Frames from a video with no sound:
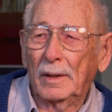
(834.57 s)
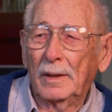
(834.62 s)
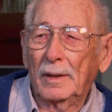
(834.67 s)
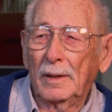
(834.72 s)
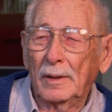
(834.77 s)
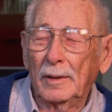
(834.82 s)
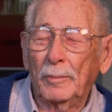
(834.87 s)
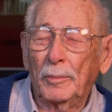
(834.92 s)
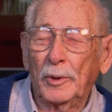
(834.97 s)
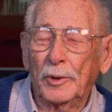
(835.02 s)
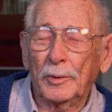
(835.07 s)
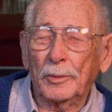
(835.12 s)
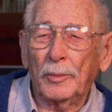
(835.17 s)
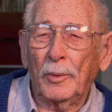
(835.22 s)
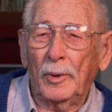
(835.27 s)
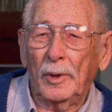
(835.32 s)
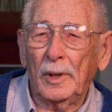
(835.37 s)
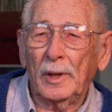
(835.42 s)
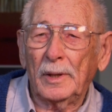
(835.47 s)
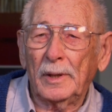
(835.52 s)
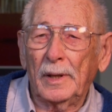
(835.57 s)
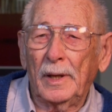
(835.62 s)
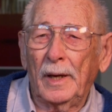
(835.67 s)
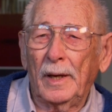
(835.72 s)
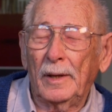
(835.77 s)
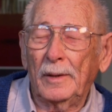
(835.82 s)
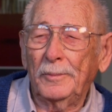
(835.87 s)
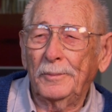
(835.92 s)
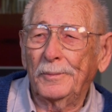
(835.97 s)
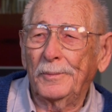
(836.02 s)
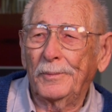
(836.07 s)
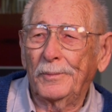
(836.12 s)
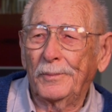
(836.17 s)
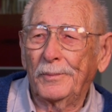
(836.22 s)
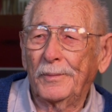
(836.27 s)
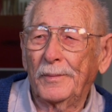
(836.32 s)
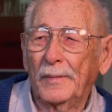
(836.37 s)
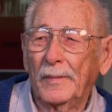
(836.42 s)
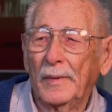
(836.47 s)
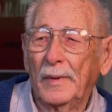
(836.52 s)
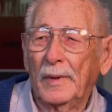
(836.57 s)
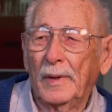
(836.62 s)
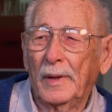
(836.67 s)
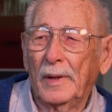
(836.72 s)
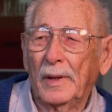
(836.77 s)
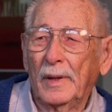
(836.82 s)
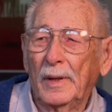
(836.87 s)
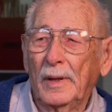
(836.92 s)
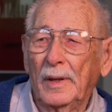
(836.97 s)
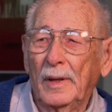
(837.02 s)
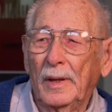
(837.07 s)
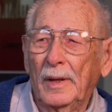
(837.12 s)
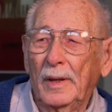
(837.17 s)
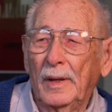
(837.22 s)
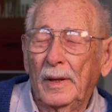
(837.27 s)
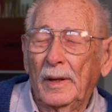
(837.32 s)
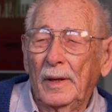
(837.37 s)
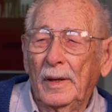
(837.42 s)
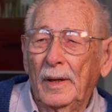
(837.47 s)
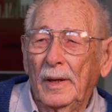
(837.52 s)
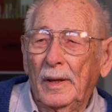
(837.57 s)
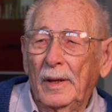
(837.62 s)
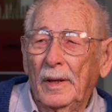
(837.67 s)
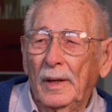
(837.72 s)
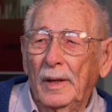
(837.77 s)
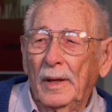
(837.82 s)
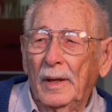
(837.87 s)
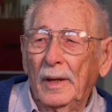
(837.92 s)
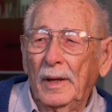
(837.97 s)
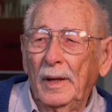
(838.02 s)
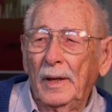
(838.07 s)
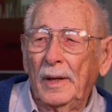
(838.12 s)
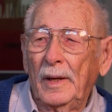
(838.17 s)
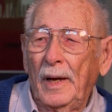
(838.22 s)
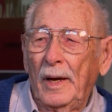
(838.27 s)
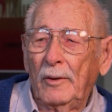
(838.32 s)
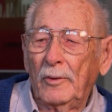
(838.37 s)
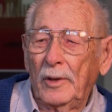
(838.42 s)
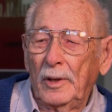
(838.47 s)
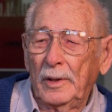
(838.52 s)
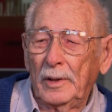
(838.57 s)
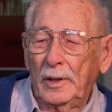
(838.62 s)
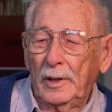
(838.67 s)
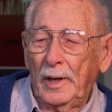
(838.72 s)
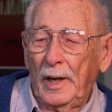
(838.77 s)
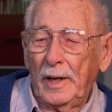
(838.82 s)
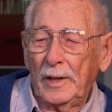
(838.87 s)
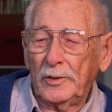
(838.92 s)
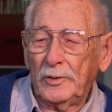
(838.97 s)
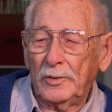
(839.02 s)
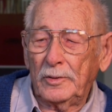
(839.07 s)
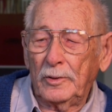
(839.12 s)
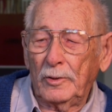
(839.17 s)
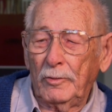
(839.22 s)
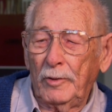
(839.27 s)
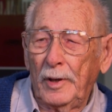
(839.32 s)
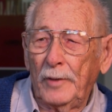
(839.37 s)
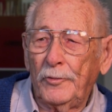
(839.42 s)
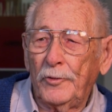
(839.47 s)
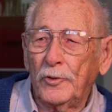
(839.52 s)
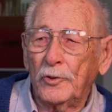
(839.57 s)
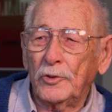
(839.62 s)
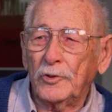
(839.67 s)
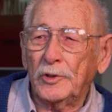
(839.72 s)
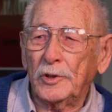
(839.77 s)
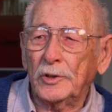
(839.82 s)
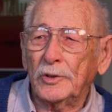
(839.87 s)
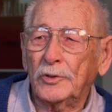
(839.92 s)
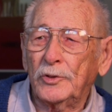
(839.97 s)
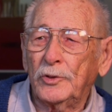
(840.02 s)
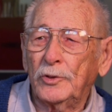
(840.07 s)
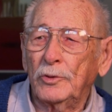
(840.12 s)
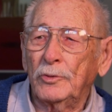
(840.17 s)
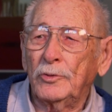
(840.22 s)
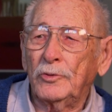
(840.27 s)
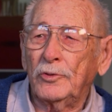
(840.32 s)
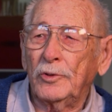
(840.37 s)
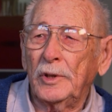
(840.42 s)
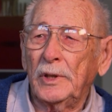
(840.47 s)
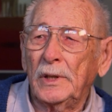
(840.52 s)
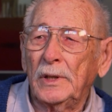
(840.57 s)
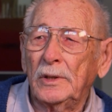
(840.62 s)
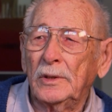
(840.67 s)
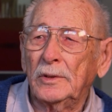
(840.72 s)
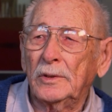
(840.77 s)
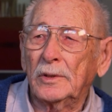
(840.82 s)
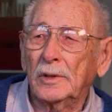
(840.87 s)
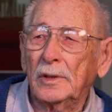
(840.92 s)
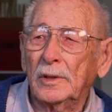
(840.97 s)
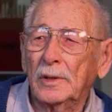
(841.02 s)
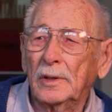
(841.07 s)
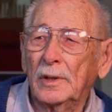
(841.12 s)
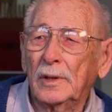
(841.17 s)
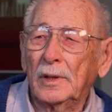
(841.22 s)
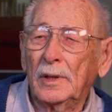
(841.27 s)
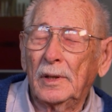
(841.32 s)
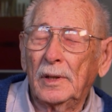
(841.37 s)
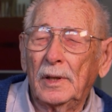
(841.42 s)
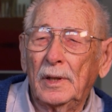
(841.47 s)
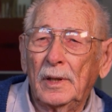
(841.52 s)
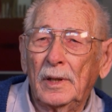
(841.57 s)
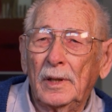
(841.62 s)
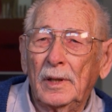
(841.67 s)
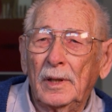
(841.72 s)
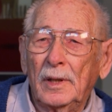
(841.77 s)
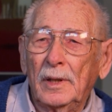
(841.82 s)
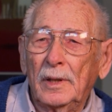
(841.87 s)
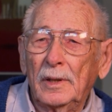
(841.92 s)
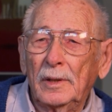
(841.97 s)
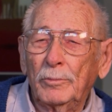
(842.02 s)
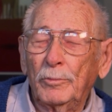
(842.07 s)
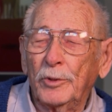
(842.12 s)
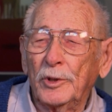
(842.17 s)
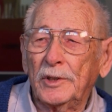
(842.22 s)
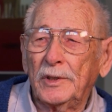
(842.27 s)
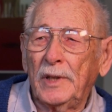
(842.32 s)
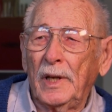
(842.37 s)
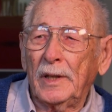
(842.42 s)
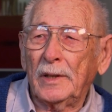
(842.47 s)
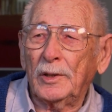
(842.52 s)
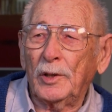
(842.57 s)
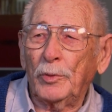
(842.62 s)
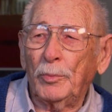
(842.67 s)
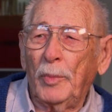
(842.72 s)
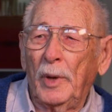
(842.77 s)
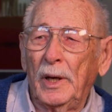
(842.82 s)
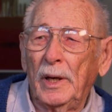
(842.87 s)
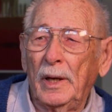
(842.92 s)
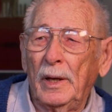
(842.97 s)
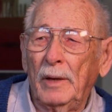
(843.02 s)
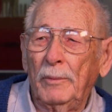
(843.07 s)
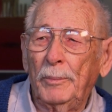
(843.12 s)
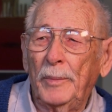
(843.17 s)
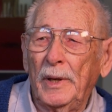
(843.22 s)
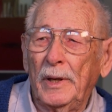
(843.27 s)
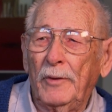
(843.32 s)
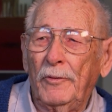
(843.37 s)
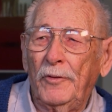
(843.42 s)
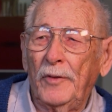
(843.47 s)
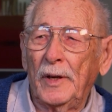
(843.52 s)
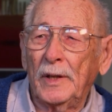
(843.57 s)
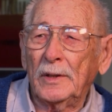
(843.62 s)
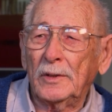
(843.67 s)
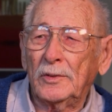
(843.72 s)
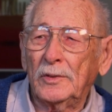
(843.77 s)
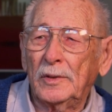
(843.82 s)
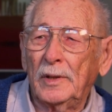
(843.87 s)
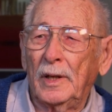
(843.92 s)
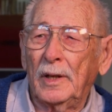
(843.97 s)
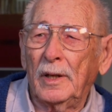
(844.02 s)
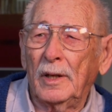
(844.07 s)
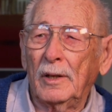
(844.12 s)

a Bert Walk. Yeah. A Burt Walk. And out on the National Refuge is two trees protected by a big fence that